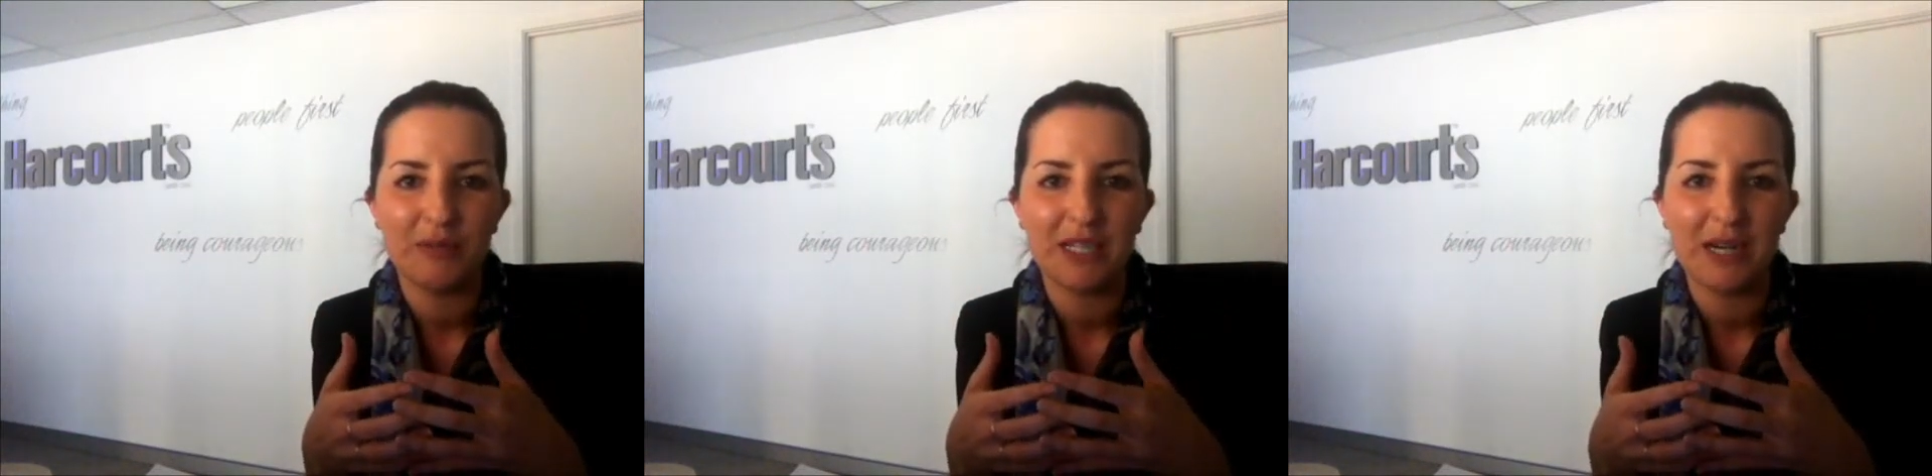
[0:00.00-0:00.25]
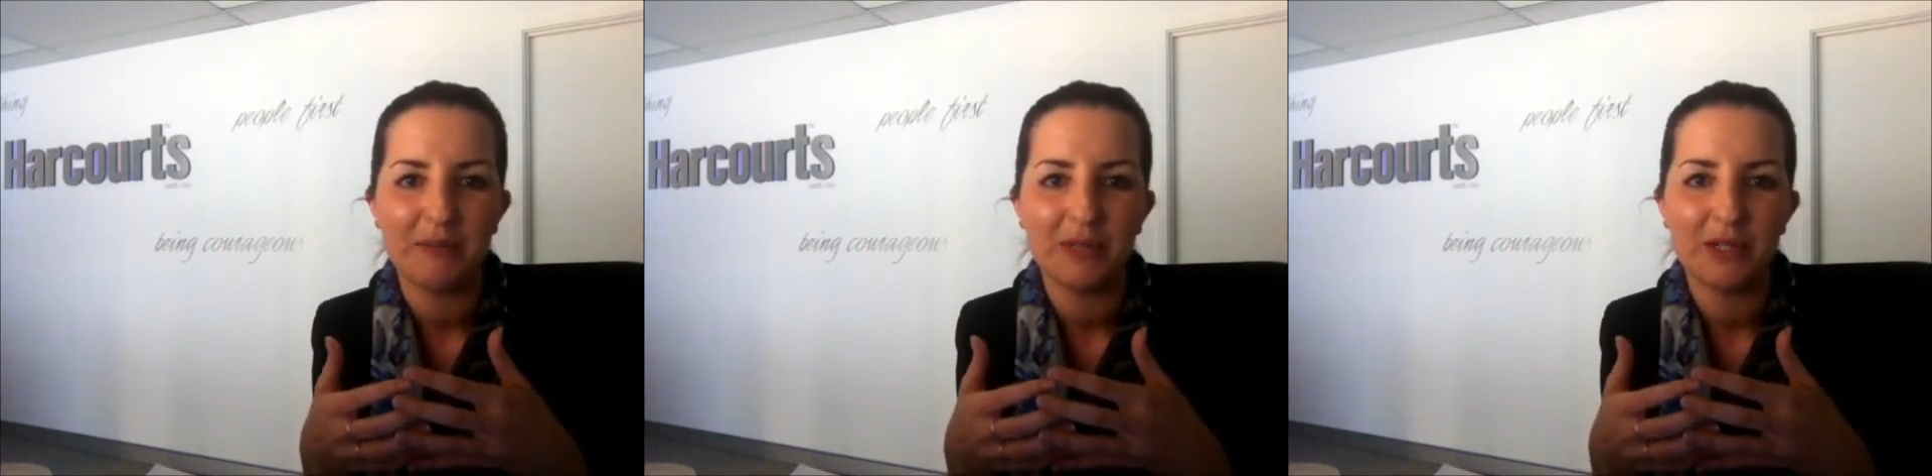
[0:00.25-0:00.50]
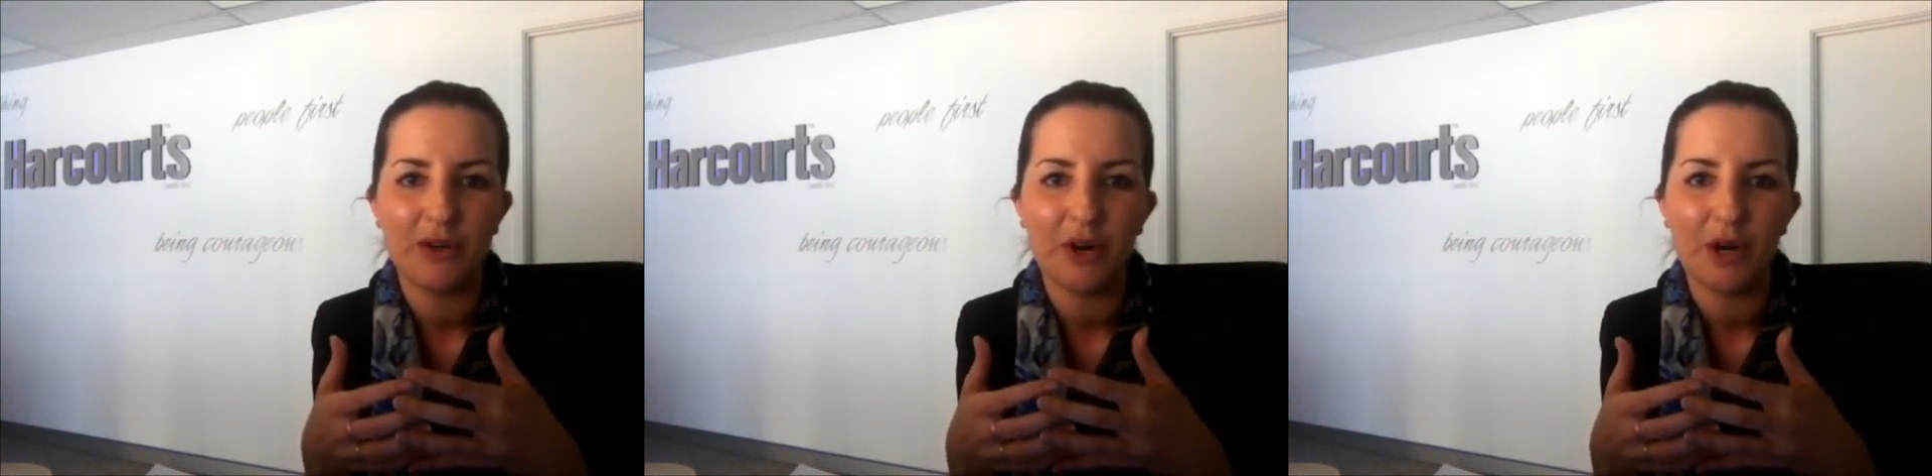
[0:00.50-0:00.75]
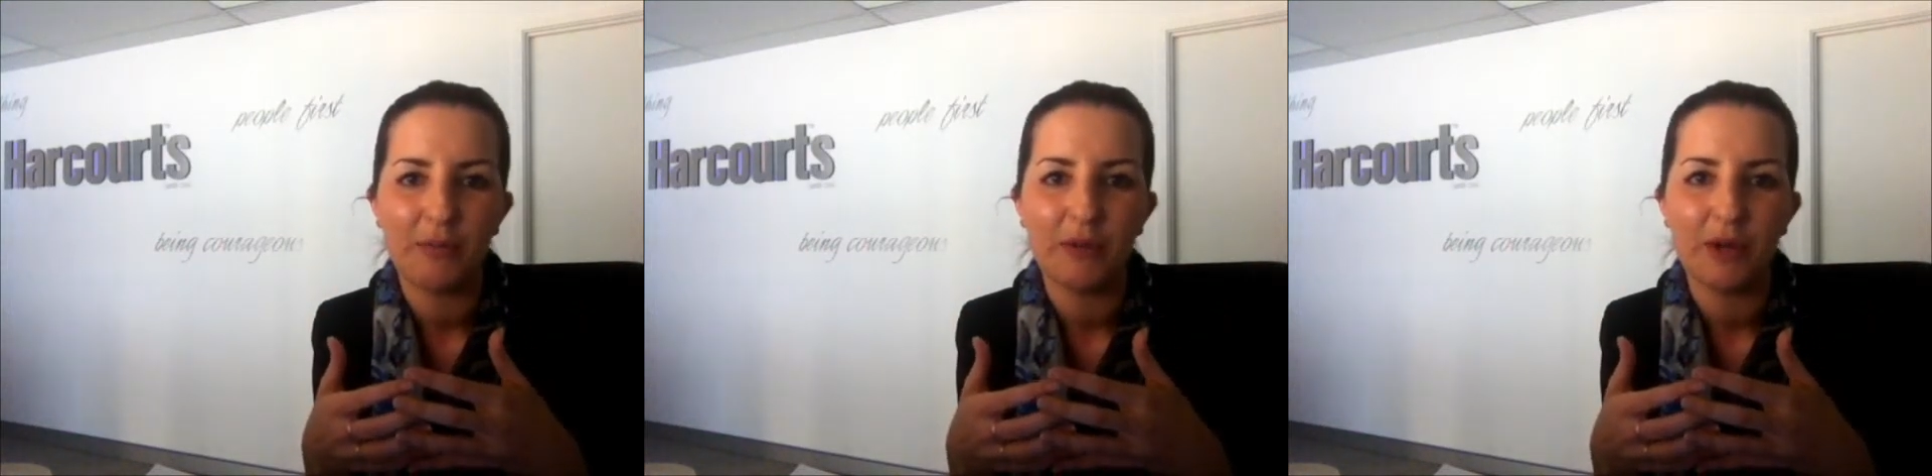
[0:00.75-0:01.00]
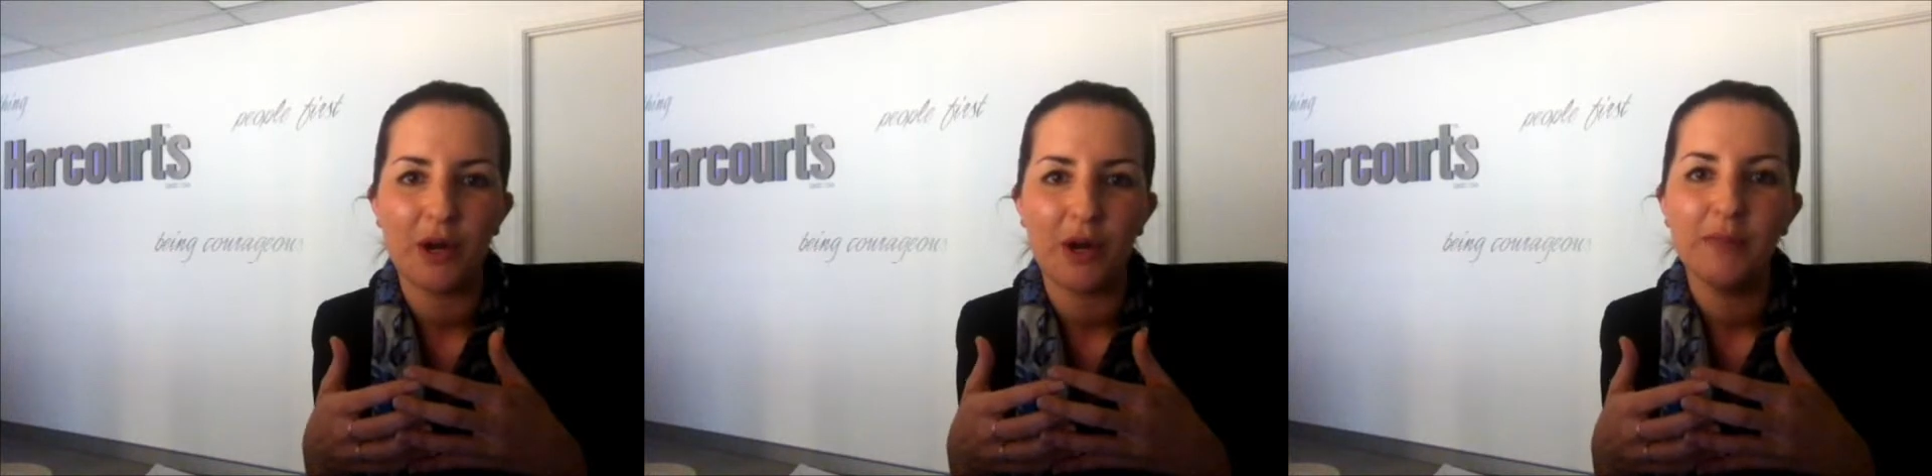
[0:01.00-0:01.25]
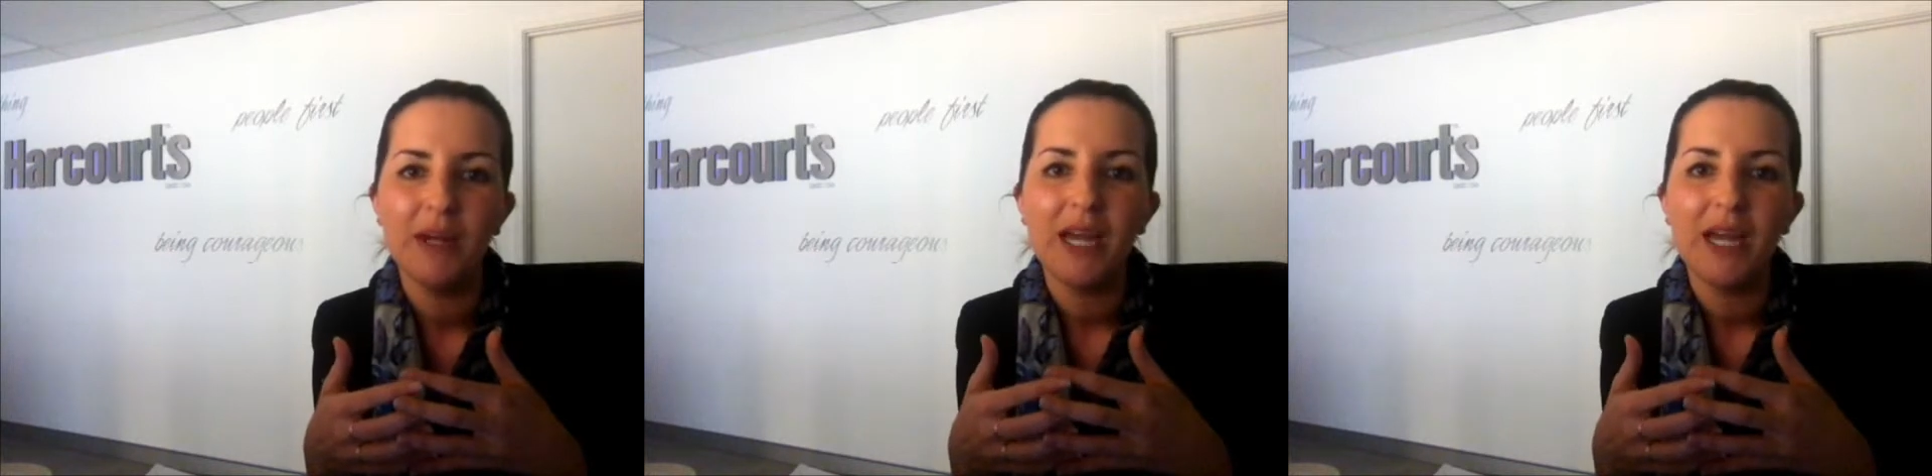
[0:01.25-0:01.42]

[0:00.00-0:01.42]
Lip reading: to come to your open home,